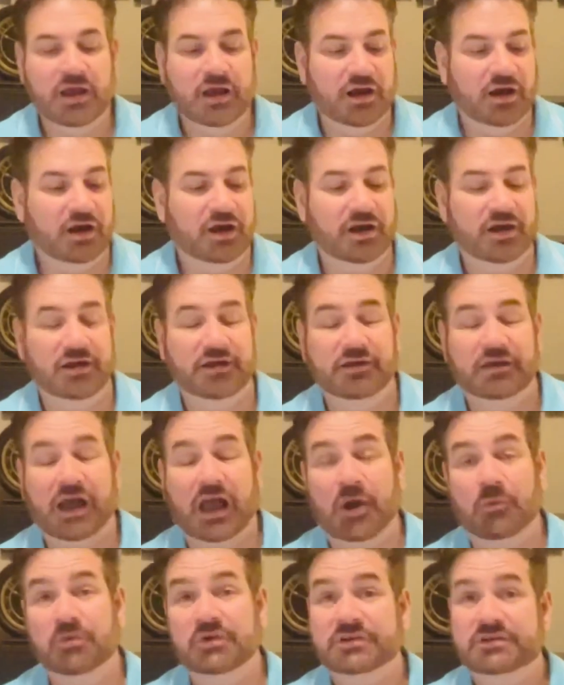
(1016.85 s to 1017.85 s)

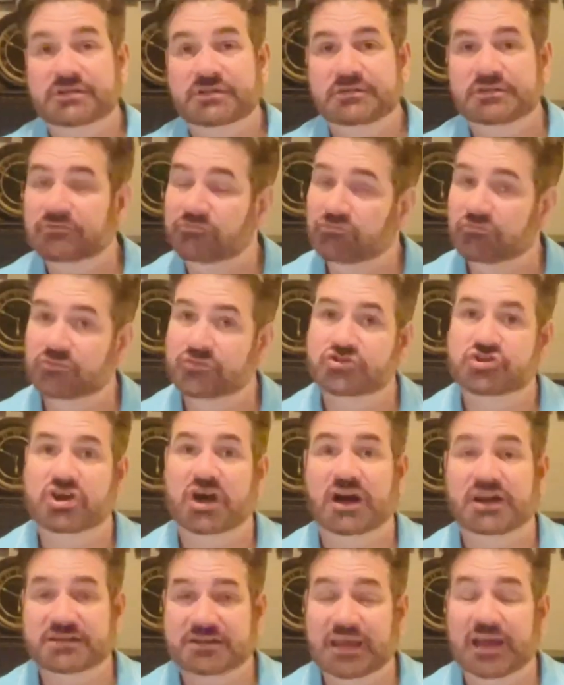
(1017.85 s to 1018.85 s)
I would
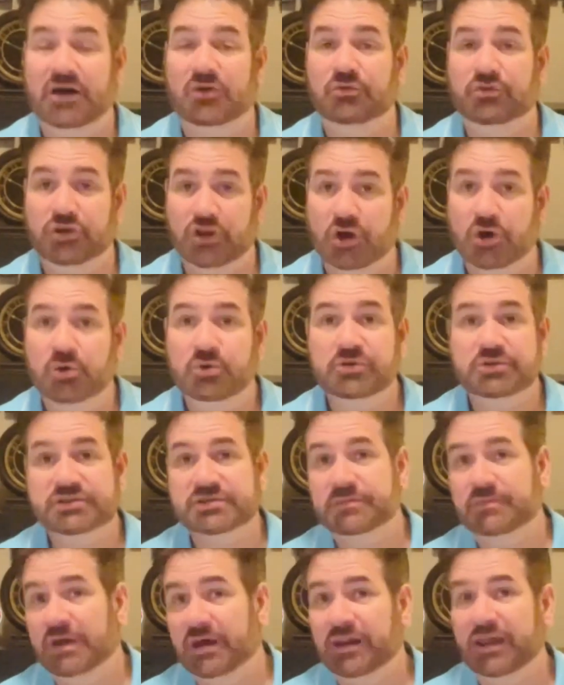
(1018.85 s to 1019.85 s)
jot down notes about